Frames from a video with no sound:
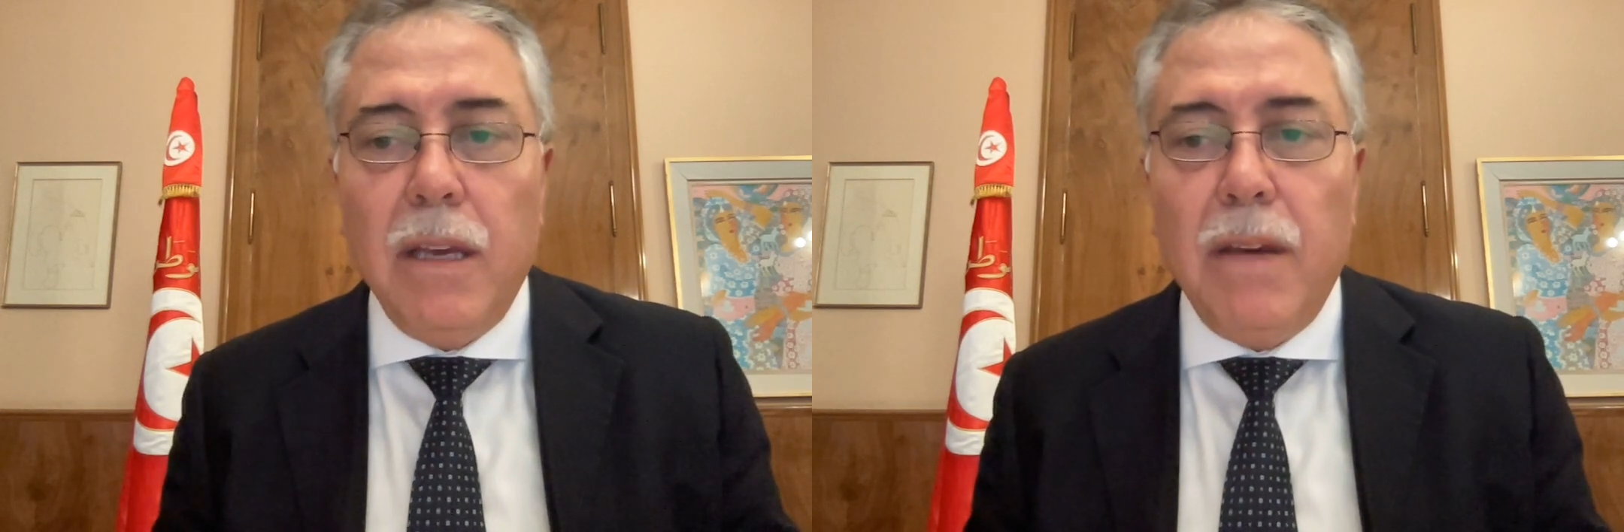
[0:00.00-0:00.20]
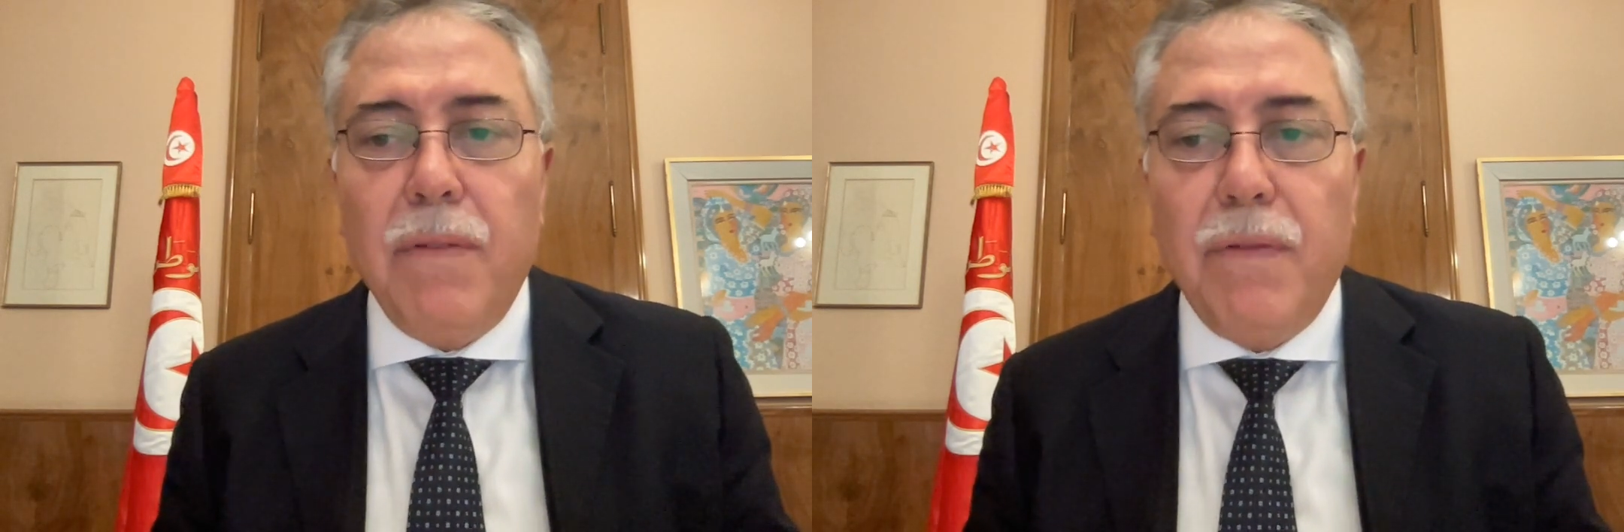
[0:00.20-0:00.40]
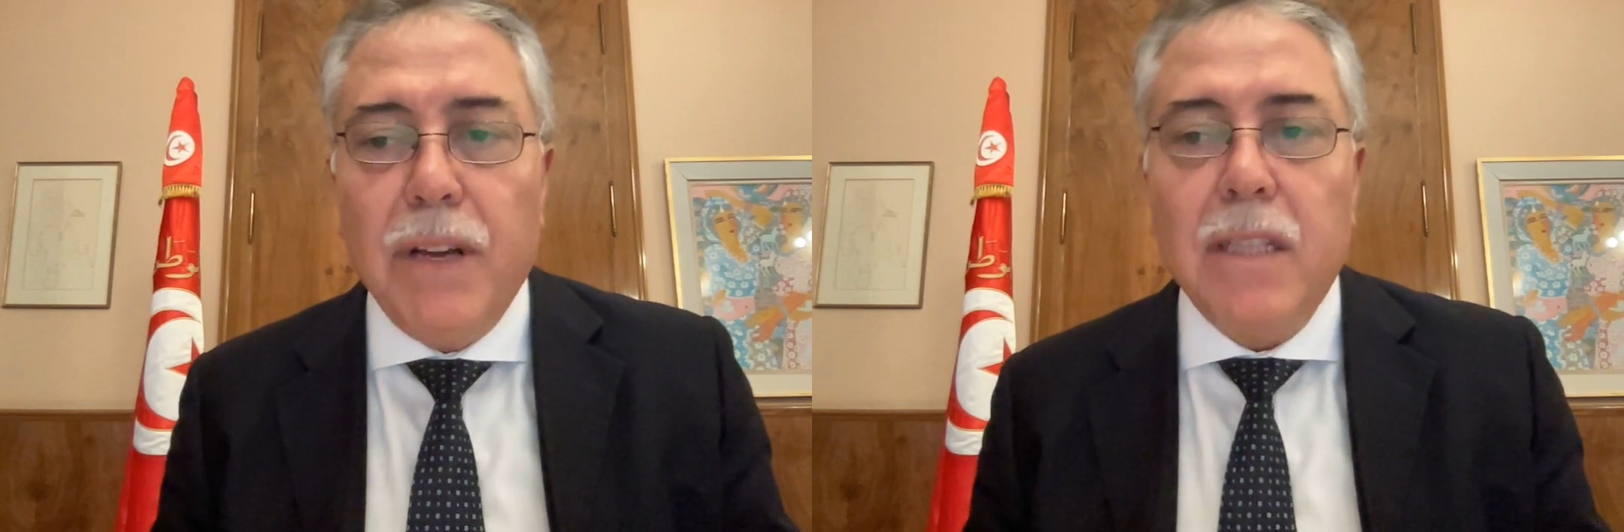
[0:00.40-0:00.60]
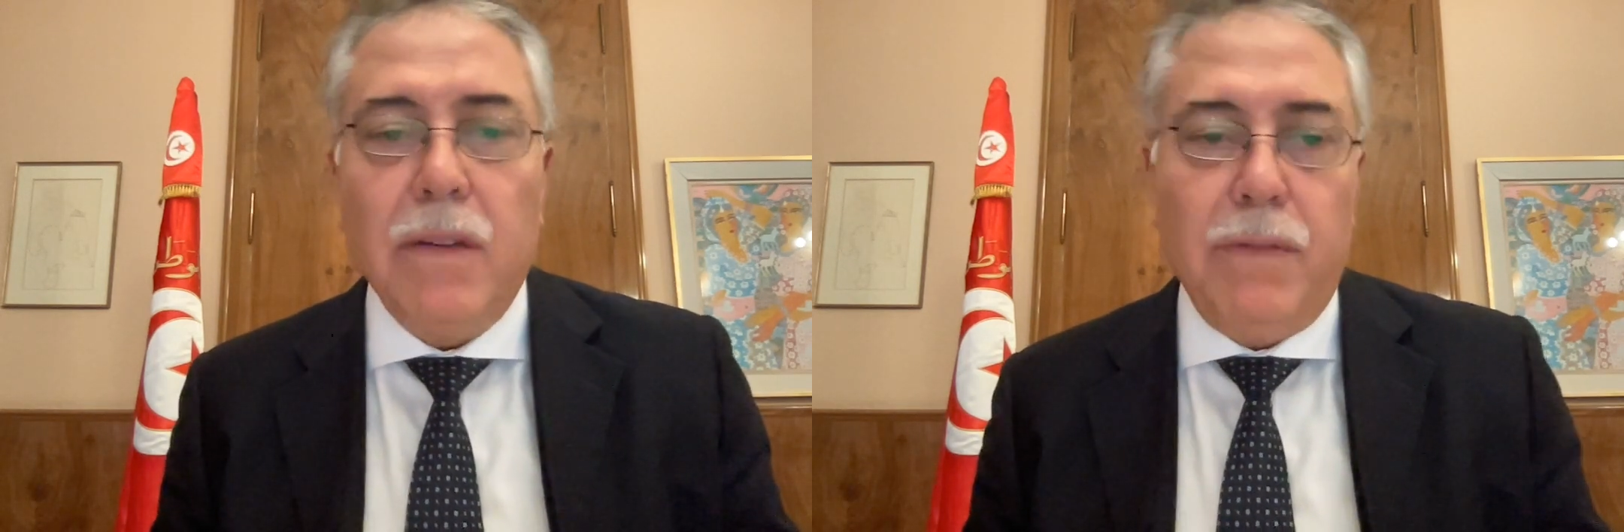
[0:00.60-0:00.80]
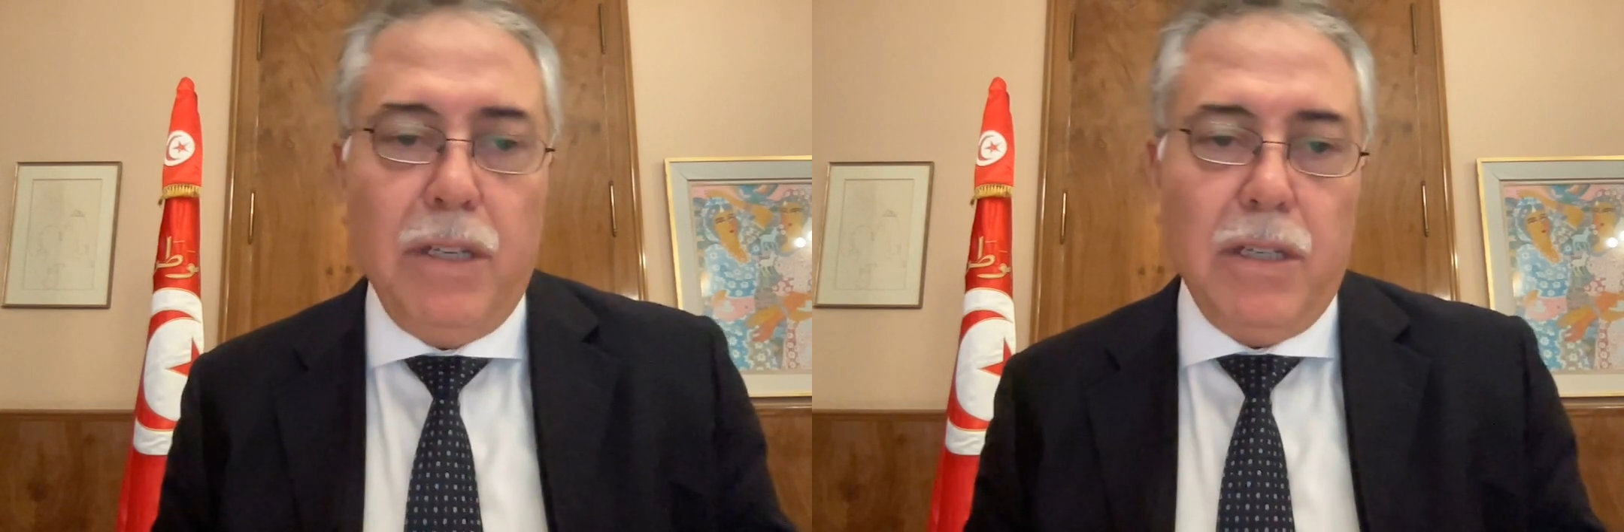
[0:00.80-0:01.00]

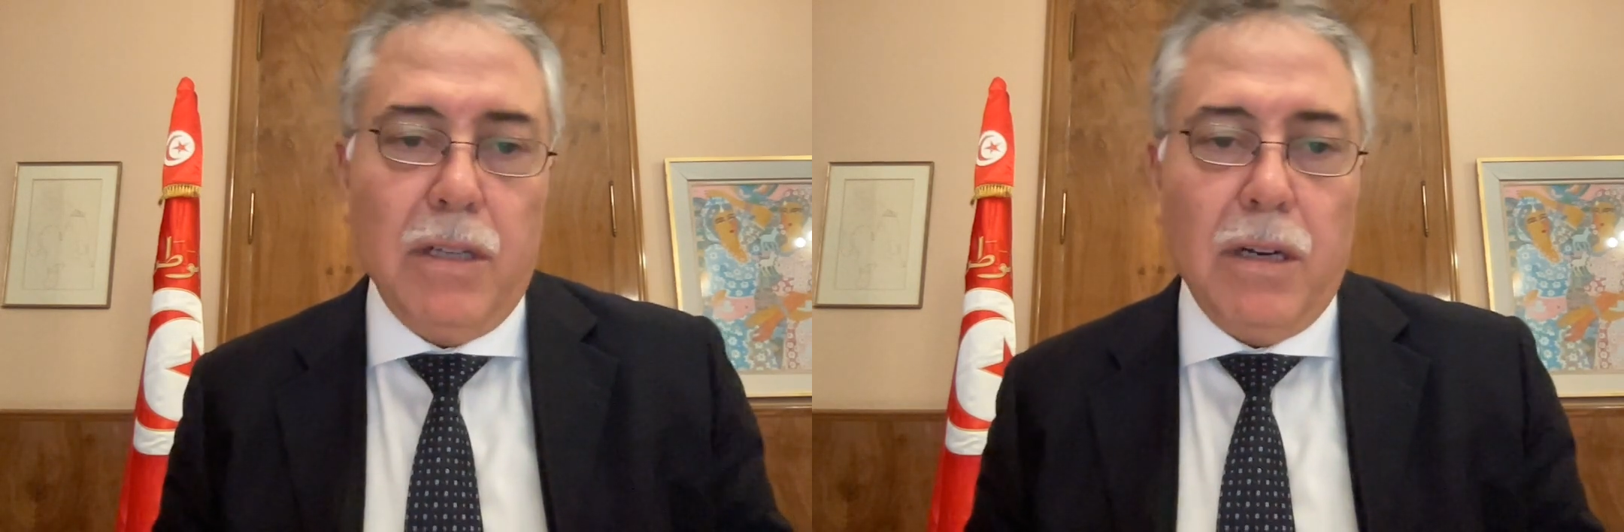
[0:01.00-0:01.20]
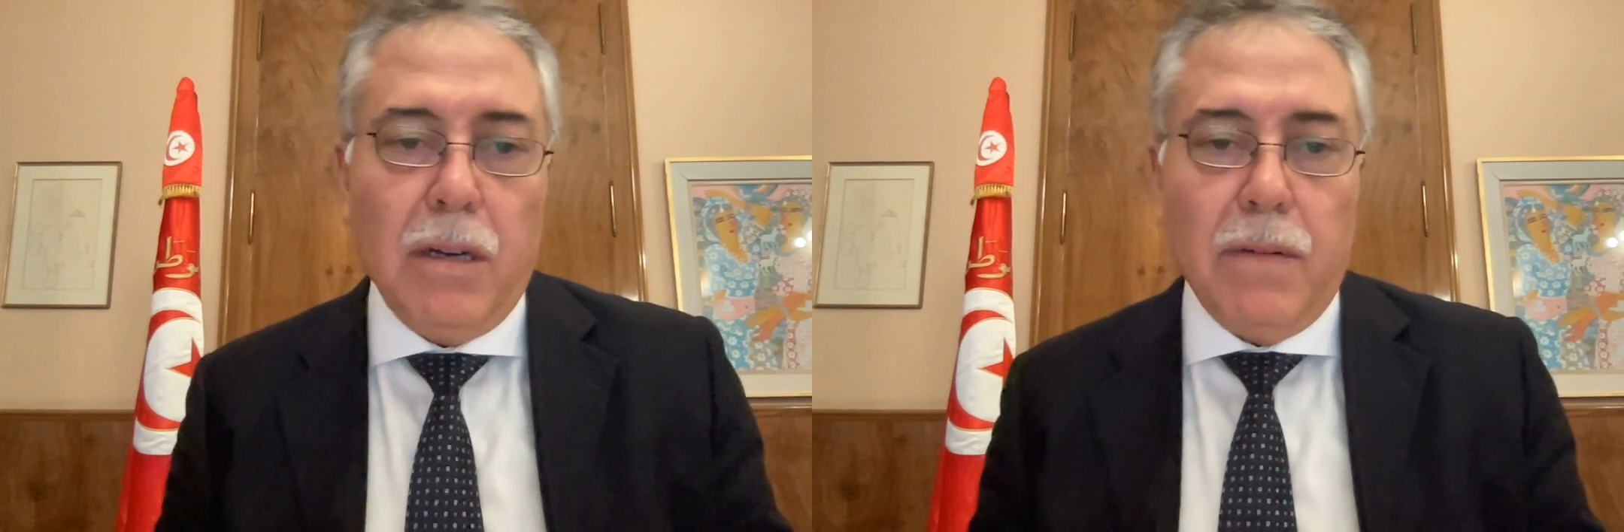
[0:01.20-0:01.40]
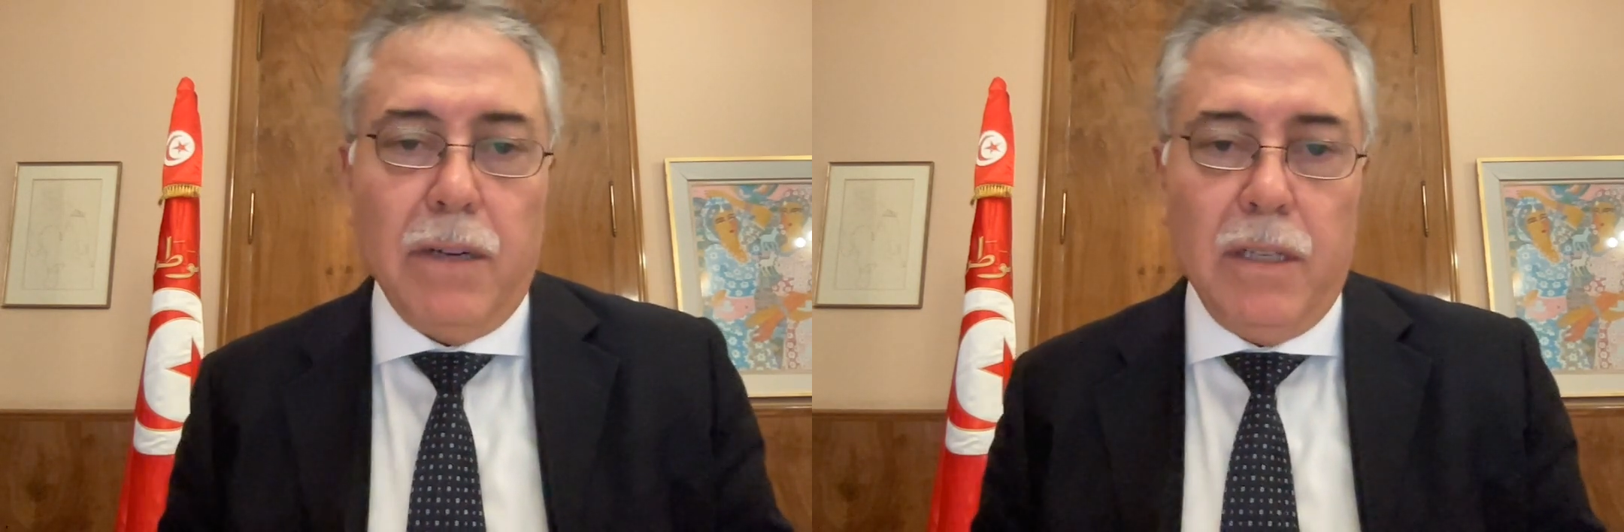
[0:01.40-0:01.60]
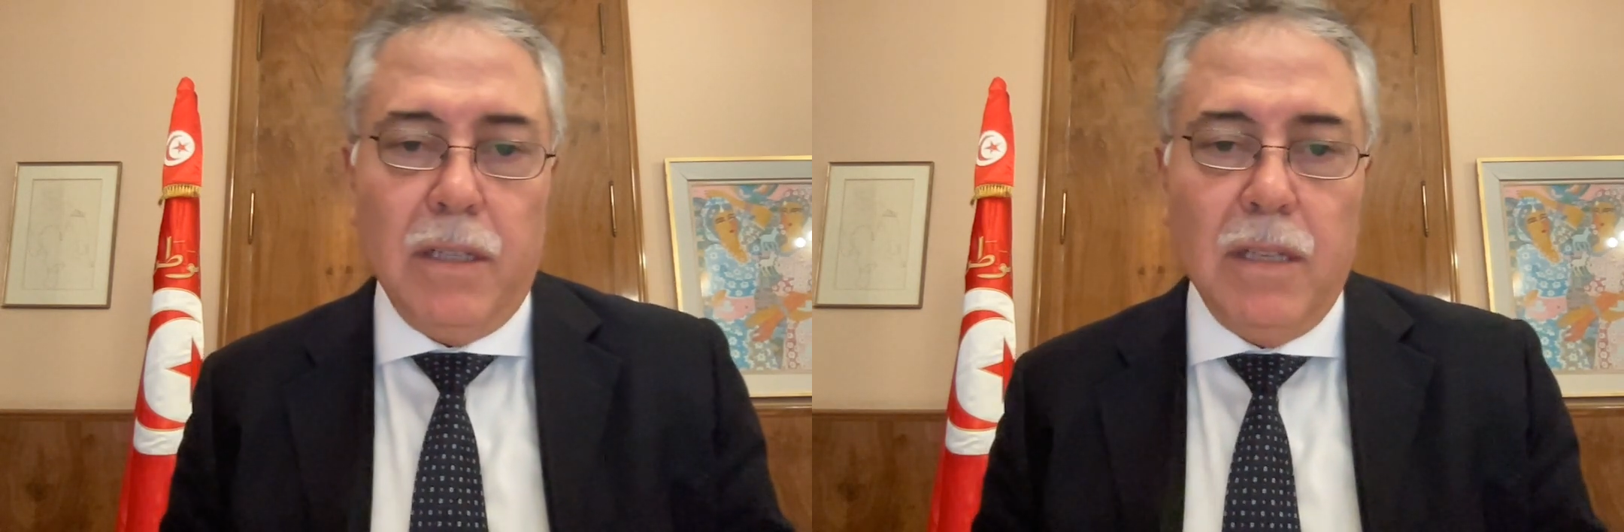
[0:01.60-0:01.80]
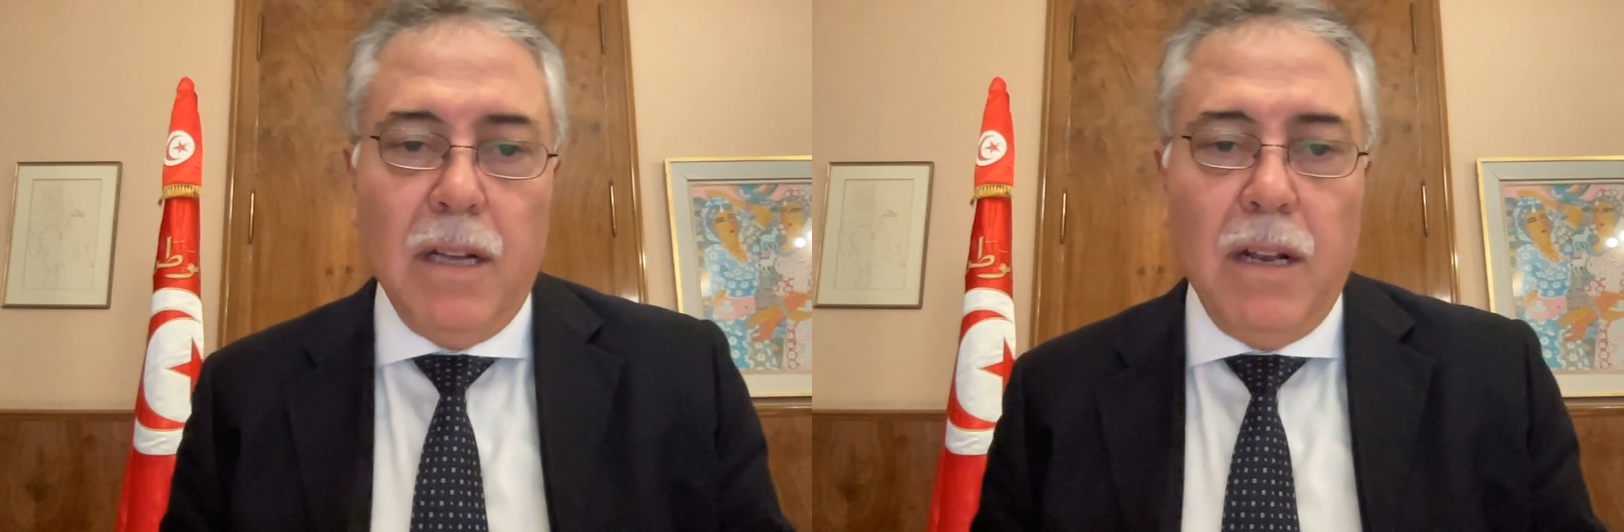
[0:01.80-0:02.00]
effective digital governance